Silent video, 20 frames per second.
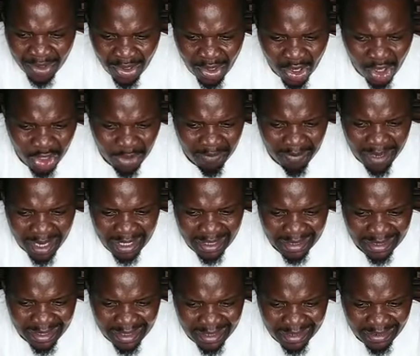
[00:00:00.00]
God
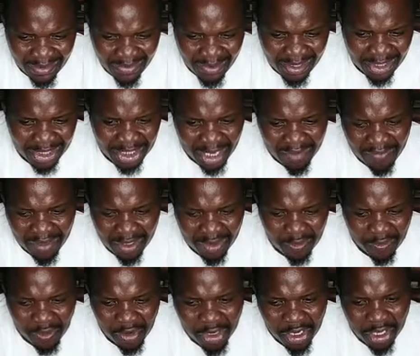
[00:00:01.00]
bless this great servant
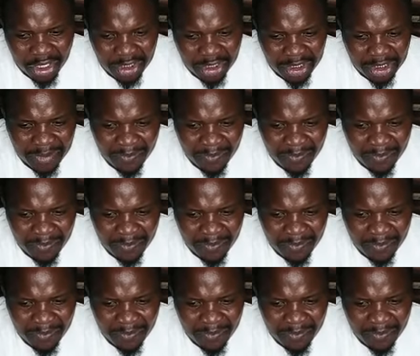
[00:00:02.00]
of God.